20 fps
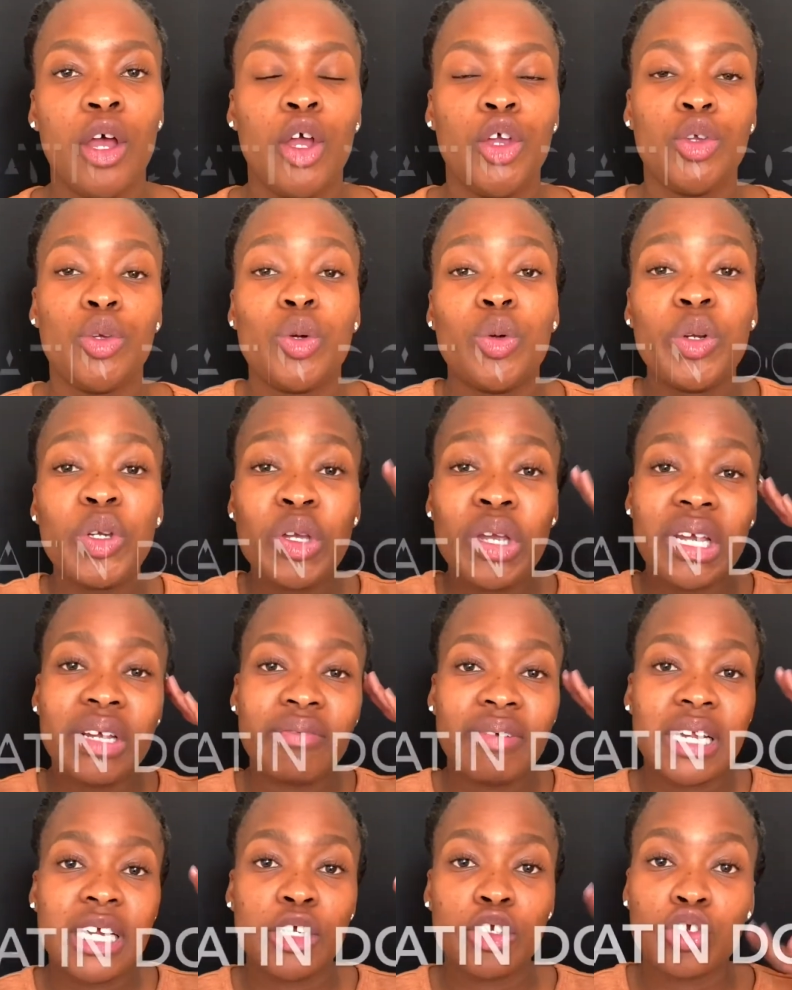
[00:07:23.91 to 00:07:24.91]
You know when you have
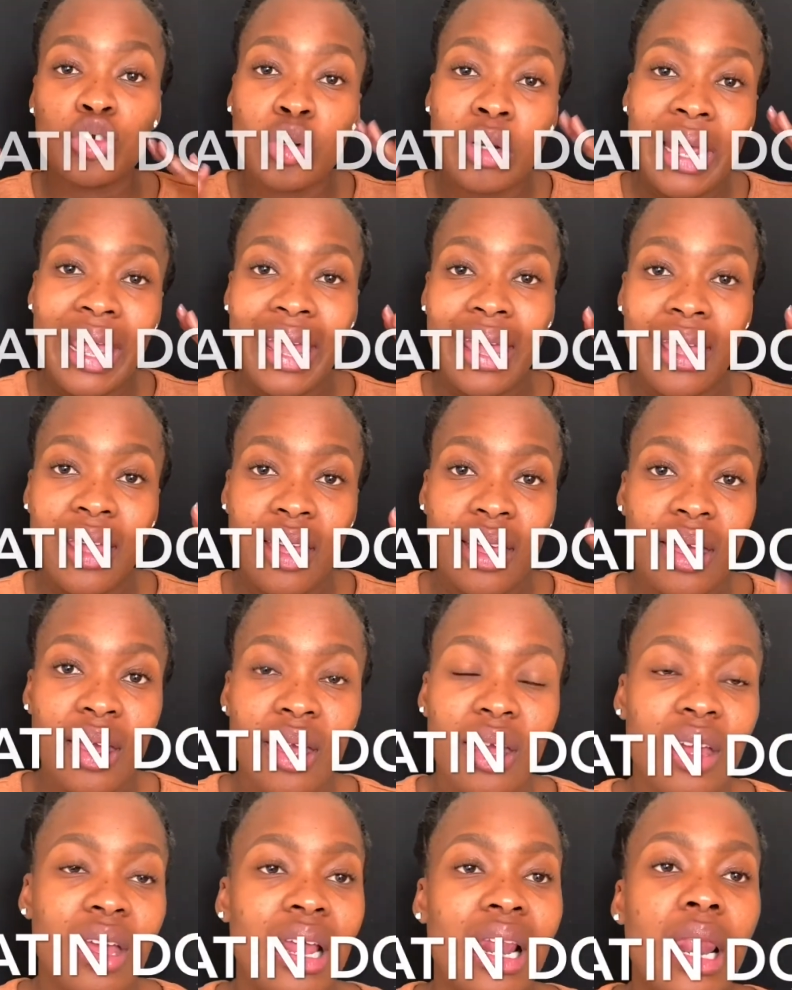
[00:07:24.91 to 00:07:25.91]
like short hair,
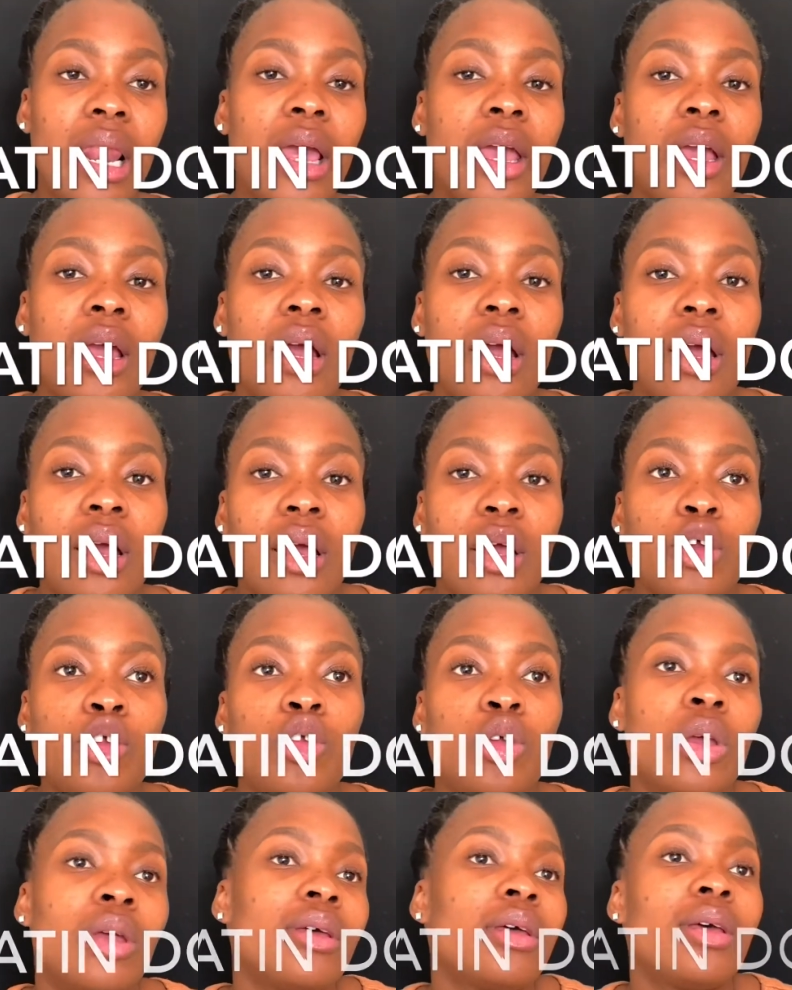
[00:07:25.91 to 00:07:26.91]
like
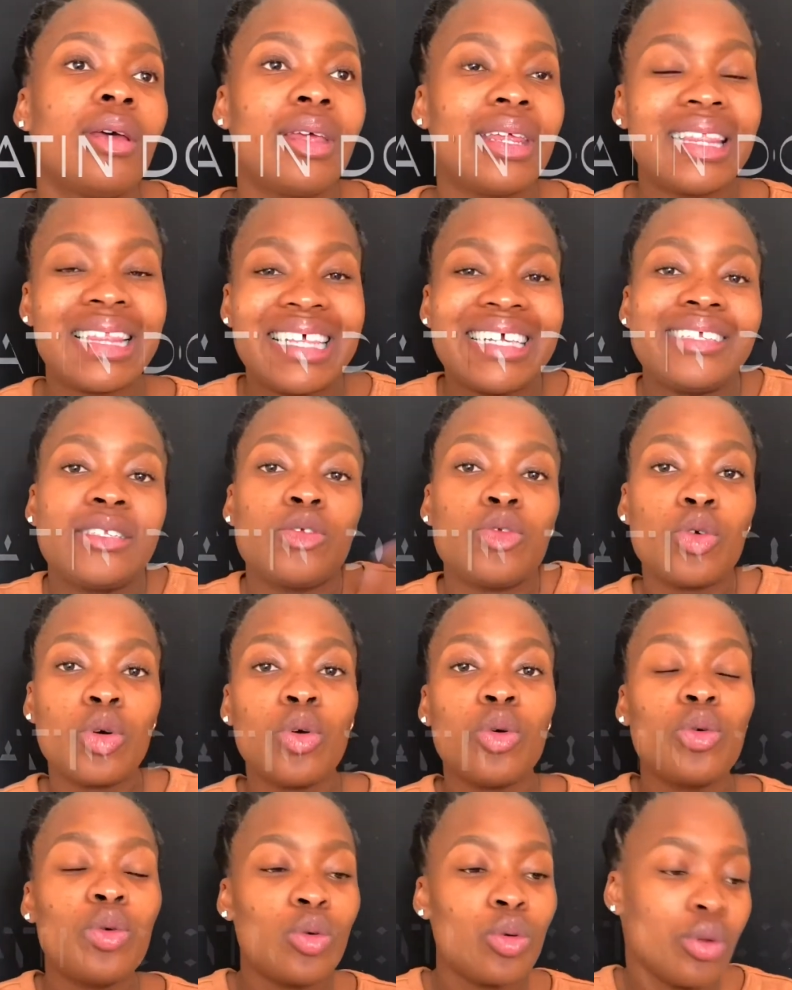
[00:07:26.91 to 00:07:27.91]
there's
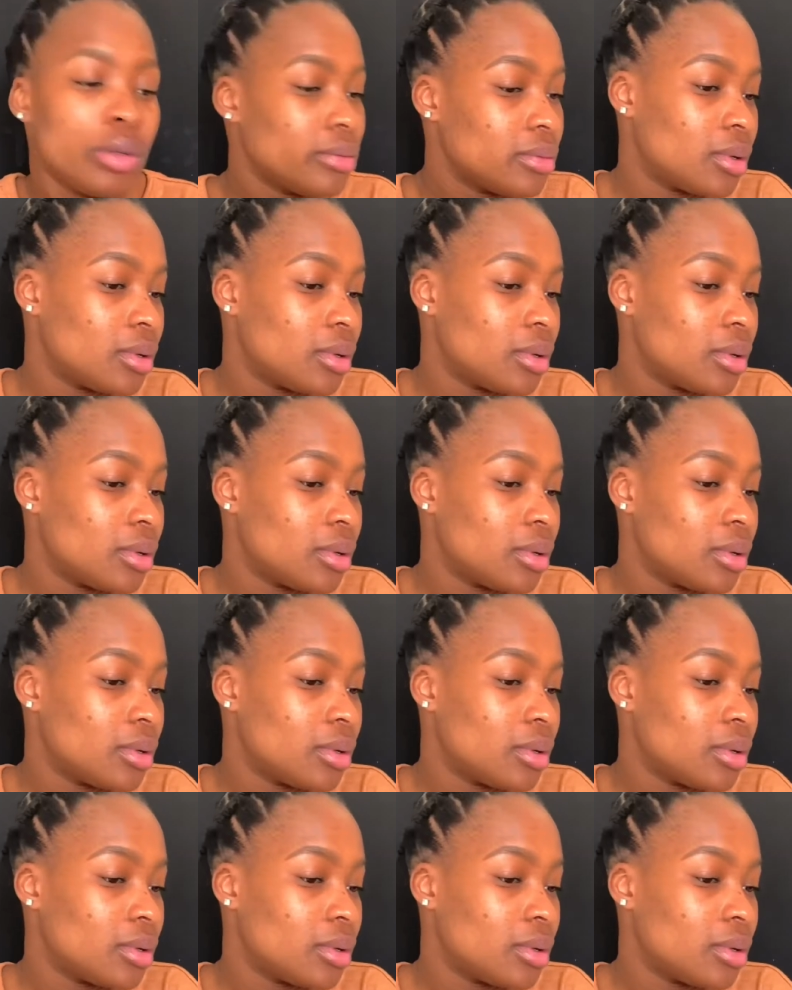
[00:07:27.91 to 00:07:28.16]
no